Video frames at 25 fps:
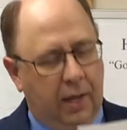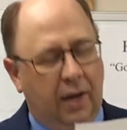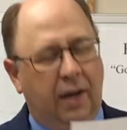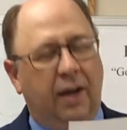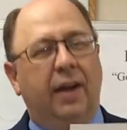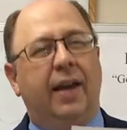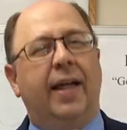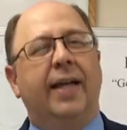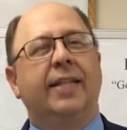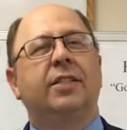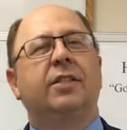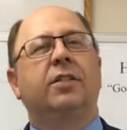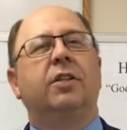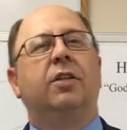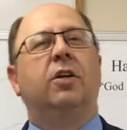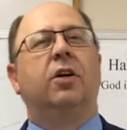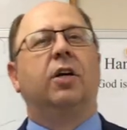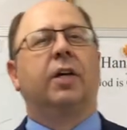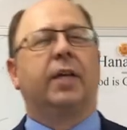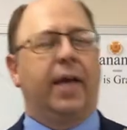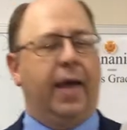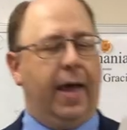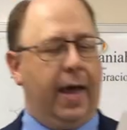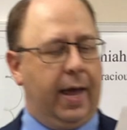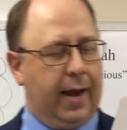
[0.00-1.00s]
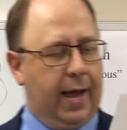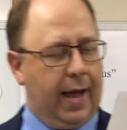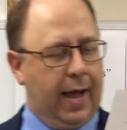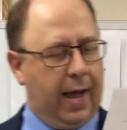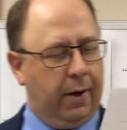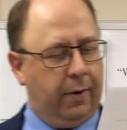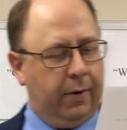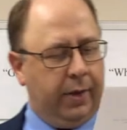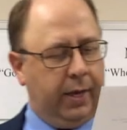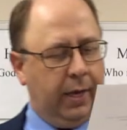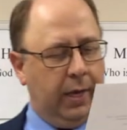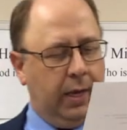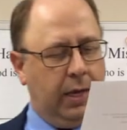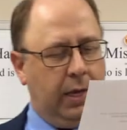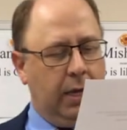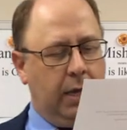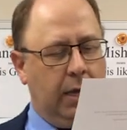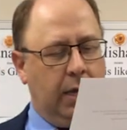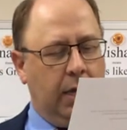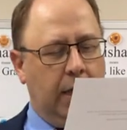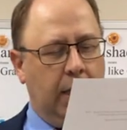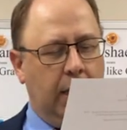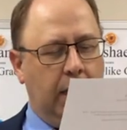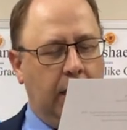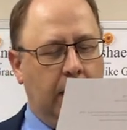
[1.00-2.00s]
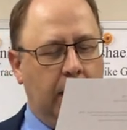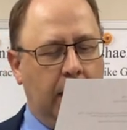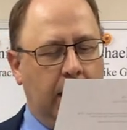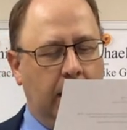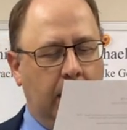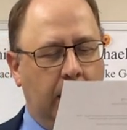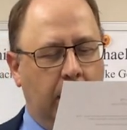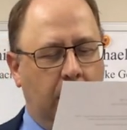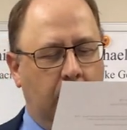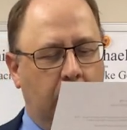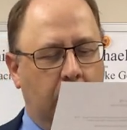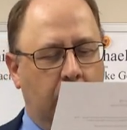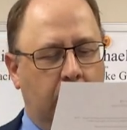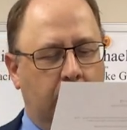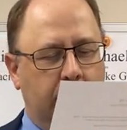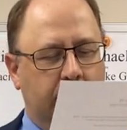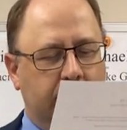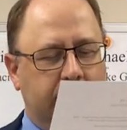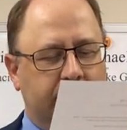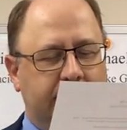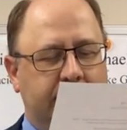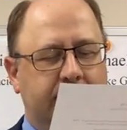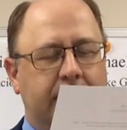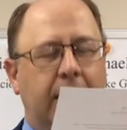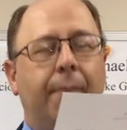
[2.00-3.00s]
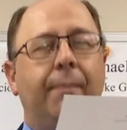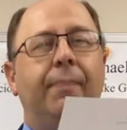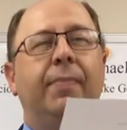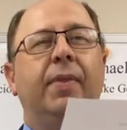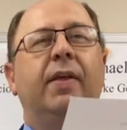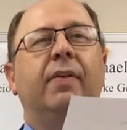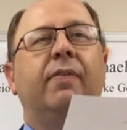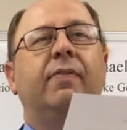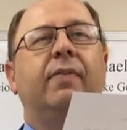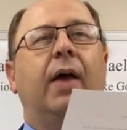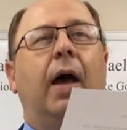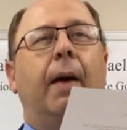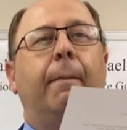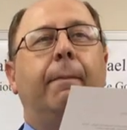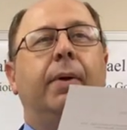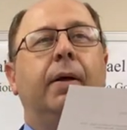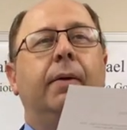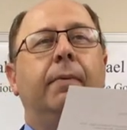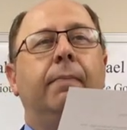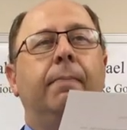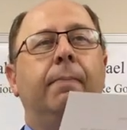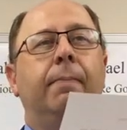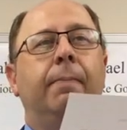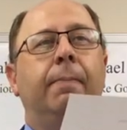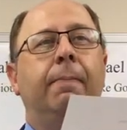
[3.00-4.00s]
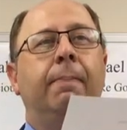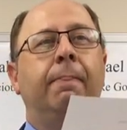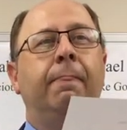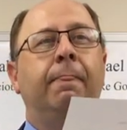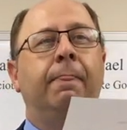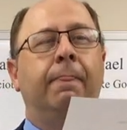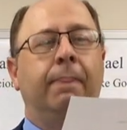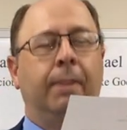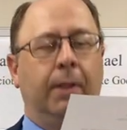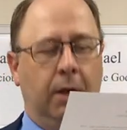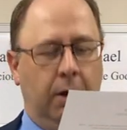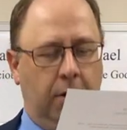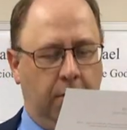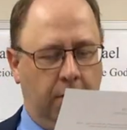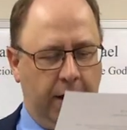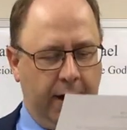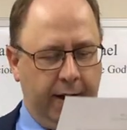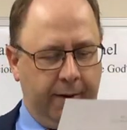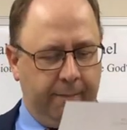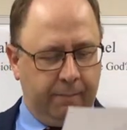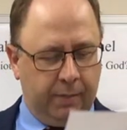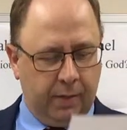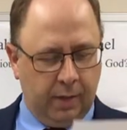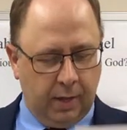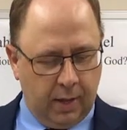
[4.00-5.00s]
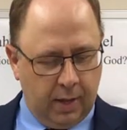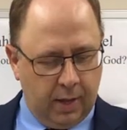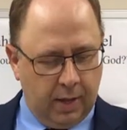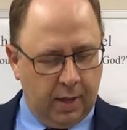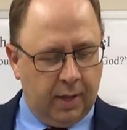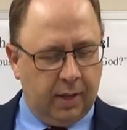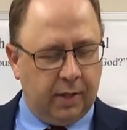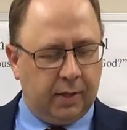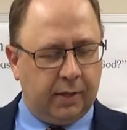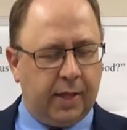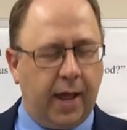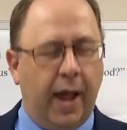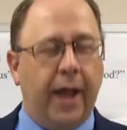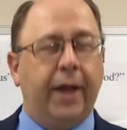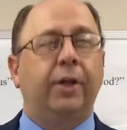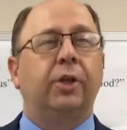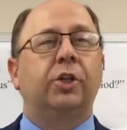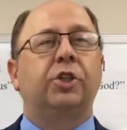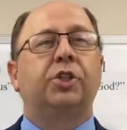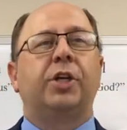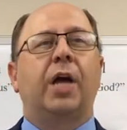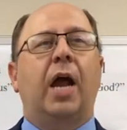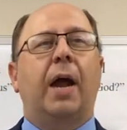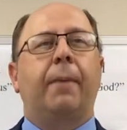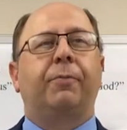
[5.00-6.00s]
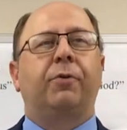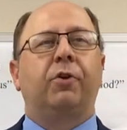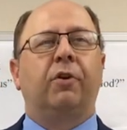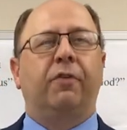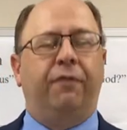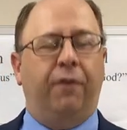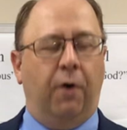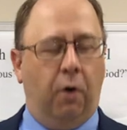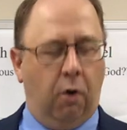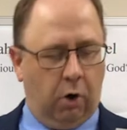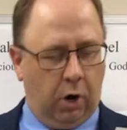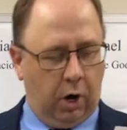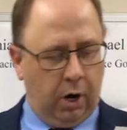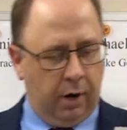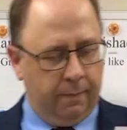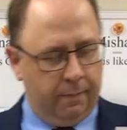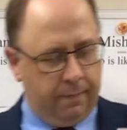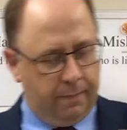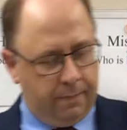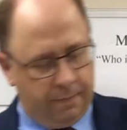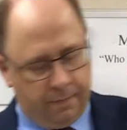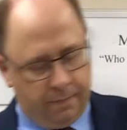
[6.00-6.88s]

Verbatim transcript: Let's look at how he sum this up. All right? Daniel chapter 4,